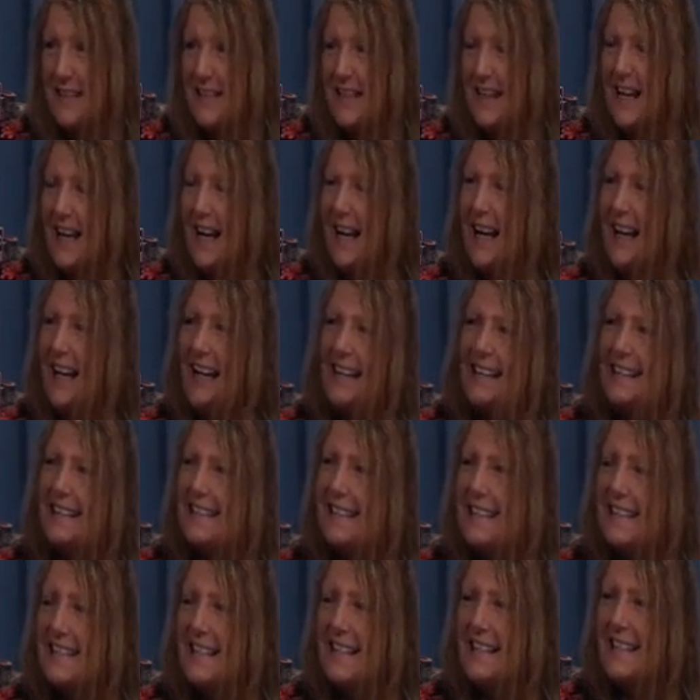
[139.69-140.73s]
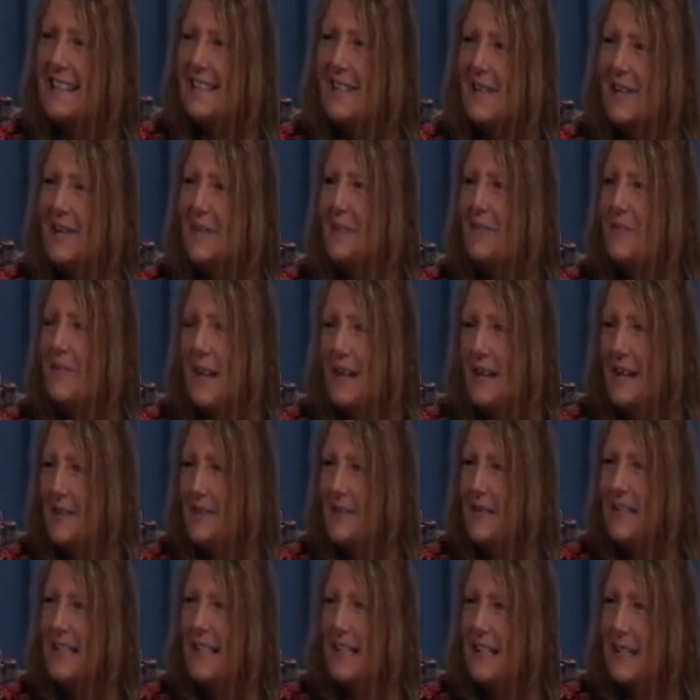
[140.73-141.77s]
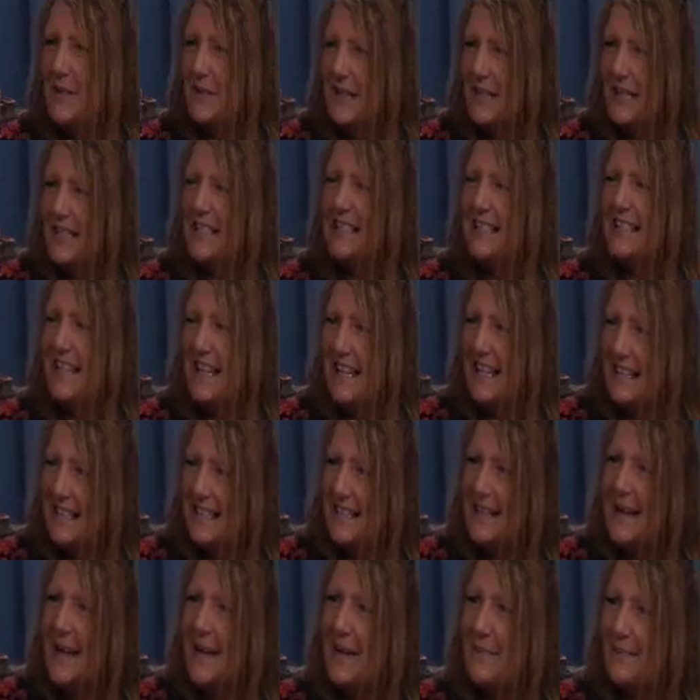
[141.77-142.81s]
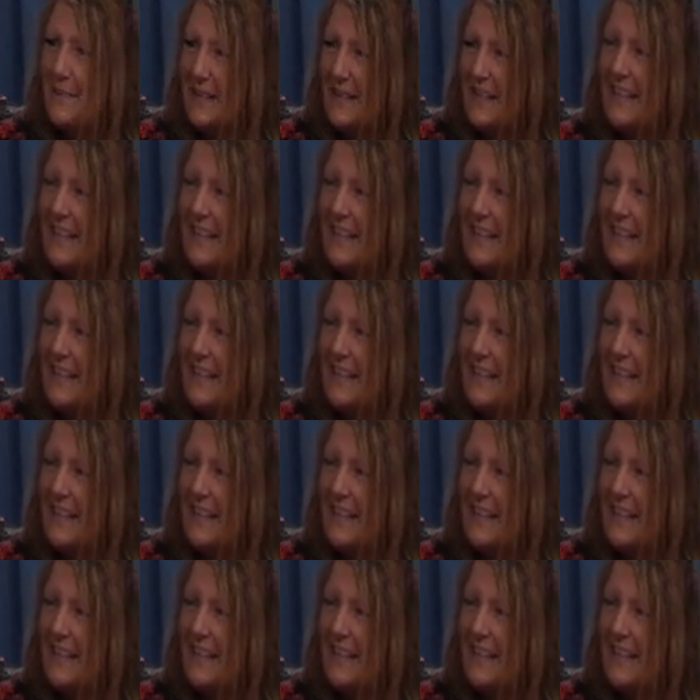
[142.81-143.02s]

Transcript: And so Franklin was sitting on his dad's lap.